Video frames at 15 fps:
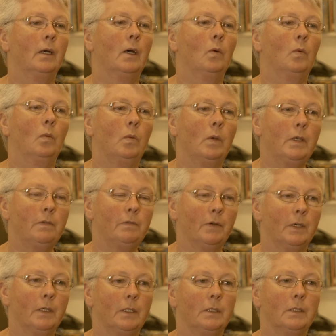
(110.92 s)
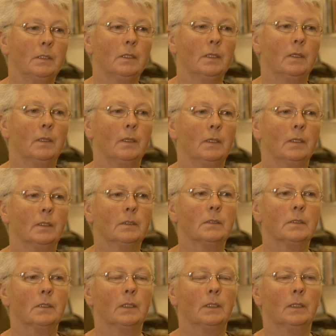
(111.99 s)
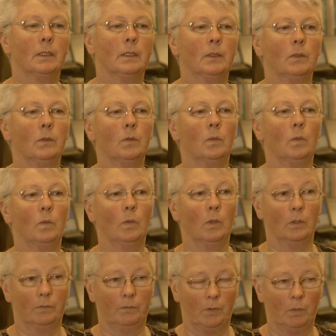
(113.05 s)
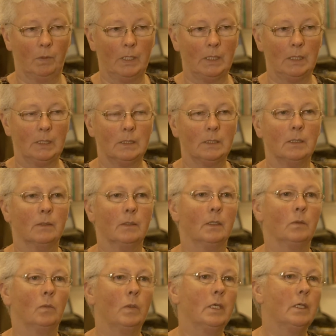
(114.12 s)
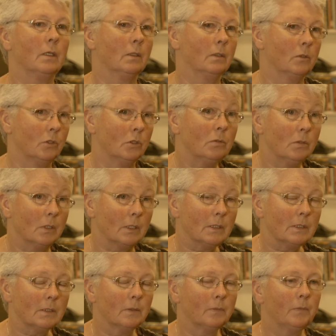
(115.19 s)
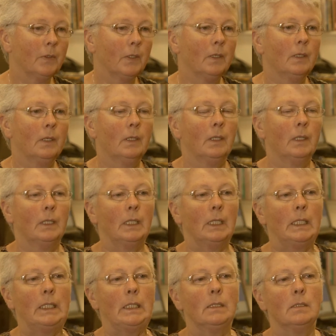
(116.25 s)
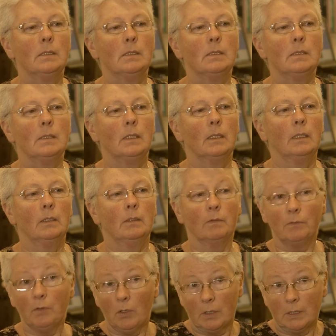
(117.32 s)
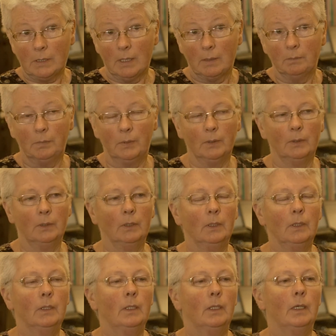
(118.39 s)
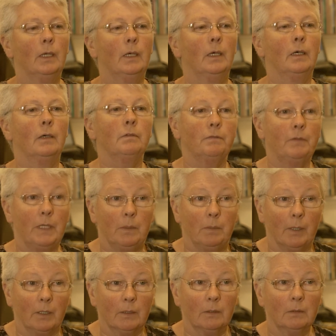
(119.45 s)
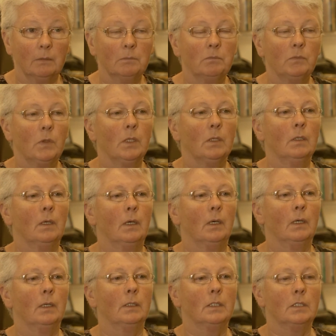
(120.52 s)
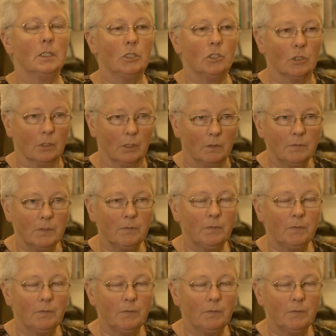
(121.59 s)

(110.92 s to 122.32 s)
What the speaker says: We find that one of the ways that we can do this is in, for example, feedback. The teacher gives